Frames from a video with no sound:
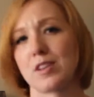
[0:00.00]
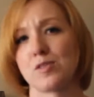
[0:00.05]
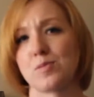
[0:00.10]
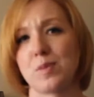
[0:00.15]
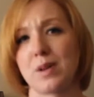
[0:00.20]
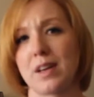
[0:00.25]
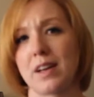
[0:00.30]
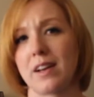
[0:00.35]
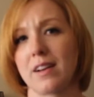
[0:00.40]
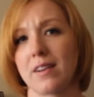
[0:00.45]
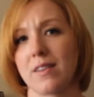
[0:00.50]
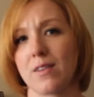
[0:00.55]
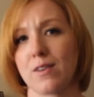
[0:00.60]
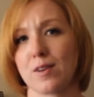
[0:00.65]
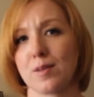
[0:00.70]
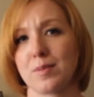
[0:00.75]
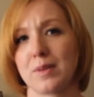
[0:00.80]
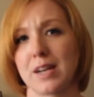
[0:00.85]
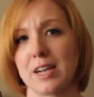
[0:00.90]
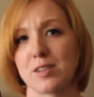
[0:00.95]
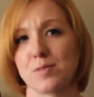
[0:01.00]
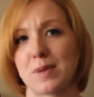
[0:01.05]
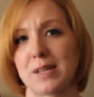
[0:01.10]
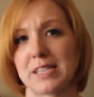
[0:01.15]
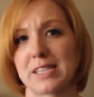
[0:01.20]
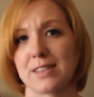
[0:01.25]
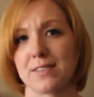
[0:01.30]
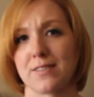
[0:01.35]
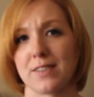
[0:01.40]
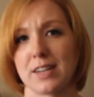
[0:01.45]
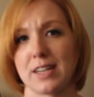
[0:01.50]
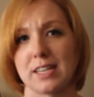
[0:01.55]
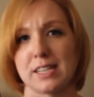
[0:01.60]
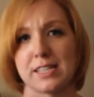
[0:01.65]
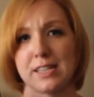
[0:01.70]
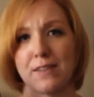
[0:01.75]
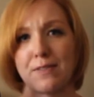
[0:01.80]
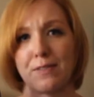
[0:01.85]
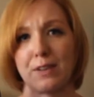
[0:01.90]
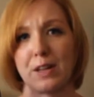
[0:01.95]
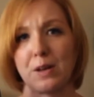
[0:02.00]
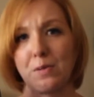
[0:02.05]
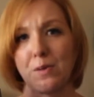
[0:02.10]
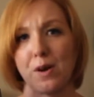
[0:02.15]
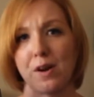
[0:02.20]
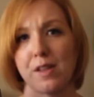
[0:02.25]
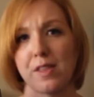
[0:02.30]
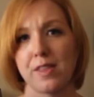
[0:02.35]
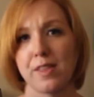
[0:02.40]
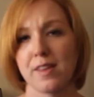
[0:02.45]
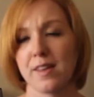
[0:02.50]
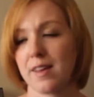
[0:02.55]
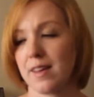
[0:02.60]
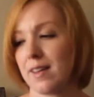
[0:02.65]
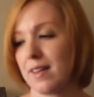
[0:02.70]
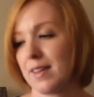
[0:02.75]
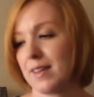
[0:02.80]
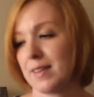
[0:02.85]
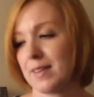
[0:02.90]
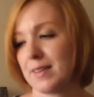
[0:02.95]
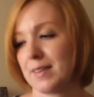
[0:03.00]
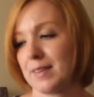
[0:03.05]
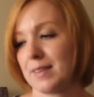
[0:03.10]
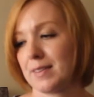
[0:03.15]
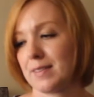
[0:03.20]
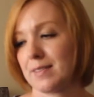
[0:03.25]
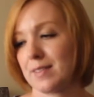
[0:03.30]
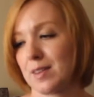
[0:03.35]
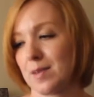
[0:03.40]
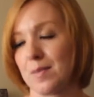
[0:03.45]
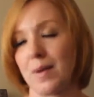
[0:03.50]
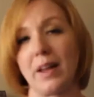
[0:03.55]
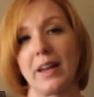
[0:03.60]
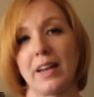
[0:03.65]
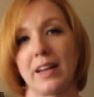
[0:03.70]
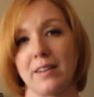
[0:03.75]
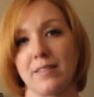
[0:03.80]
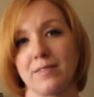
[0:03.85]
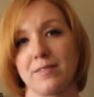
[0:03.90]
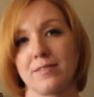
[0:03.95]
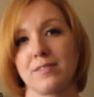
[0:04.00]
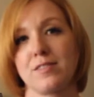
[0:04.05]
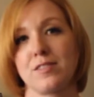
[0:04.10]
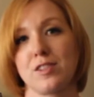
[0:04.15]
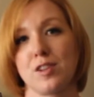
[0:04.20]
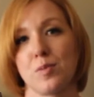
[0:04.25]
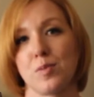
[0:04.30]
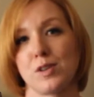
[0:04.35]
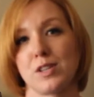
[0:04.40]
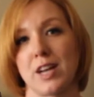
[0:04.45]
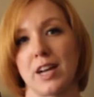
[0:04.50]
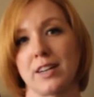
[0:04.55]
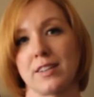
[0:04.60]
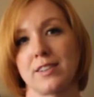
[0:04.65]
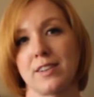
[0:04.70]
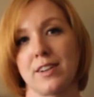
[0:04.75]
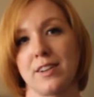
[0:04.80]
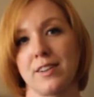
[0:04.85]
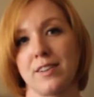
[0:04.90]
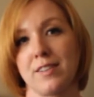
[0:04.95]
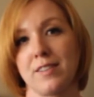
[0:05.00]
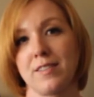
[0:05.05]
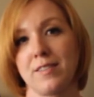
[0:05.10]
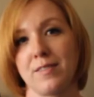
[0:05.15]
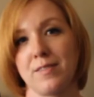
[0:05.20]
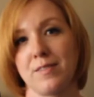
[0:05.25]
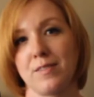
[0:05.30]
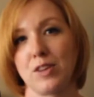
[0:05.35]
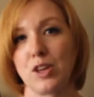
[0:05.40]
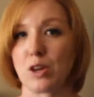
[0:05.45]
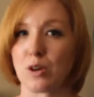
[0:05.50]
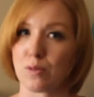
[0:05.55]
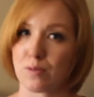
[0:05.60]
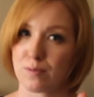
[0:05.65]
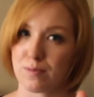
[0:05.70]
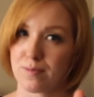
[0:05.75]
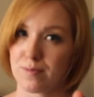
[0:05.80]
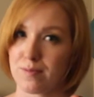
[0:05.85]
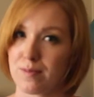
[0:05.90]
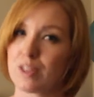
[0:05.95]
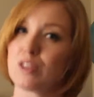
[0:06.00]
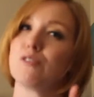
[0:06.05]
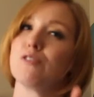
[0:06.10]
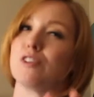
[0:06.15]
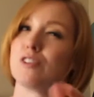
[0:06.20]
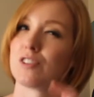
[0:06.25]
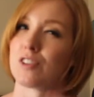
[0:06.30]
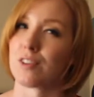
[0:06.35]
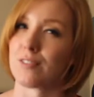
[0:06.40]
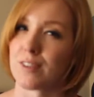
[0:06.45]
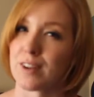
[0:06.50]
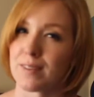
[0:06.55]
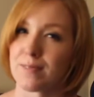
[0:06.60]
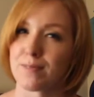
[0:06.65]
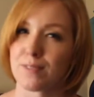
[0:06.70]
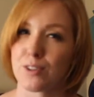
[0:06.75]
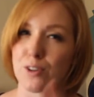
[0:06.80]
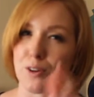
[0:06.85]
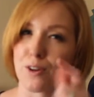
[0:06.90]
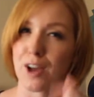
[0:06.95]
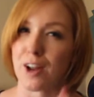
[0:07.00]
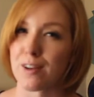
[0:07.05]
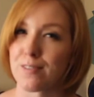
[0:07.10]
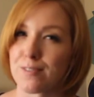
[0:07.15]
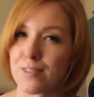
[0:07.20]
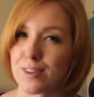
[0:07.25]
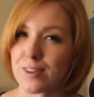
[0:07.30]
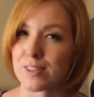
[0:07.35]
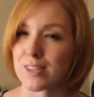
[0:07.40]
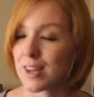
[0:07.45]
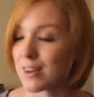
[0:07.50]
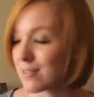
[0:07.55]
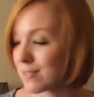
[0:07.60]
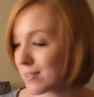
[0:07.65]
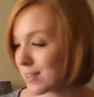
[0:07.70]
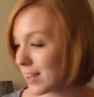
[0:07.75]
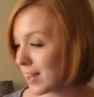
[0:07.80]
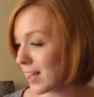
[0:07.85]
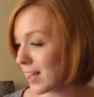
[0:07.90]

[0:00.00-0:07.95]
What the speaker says: this being horribly expensive, and it's definitely worth the money to protect you. You deserve it. You can go get it for yourself.